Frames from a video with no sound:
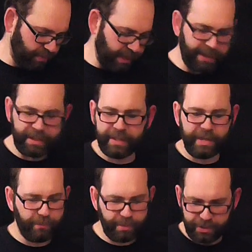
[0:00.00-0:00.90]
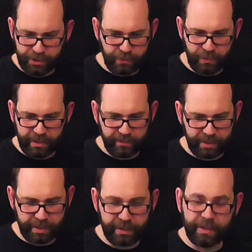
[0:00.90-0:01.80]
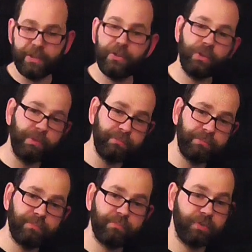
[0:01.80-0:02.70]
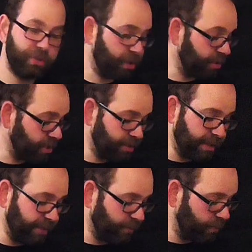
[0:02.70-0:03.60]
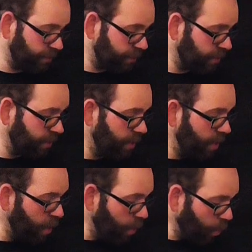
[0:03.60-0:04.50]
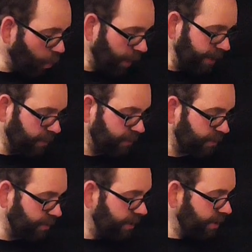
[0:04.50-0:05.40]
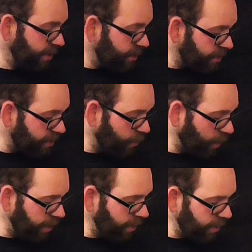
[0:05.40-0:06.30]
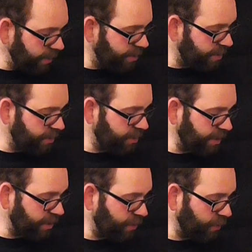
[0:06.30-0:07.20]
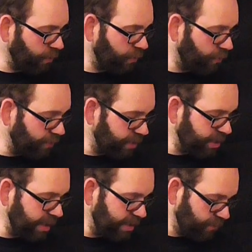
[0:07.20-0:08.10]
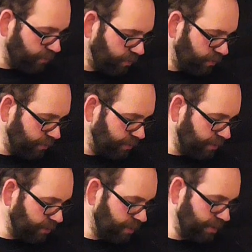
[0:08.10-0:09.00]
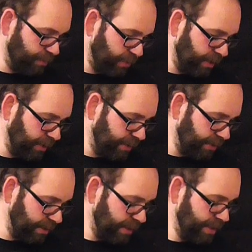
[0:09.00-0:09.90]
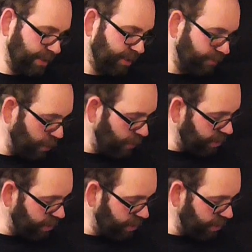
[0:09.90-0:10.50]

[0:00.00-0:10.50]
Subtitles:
back, everybody shoot that thing, and then you can charge it afterwards. Why not? So there's quite a nice section on Crusade rules, which is pretty nice. Some new